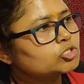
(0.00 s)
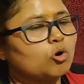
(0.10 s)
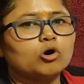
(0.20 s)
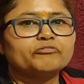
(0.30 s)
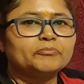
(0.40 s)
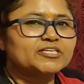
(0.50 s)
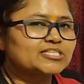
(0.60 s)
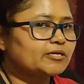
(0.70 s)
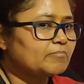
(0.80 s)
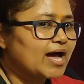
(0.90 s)
or we may say
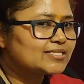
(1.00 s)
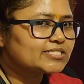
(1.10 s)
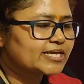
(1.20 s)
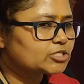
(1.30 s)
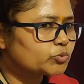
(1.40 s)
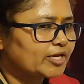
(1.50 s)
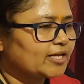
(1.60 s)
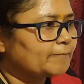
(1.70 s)
maths as well.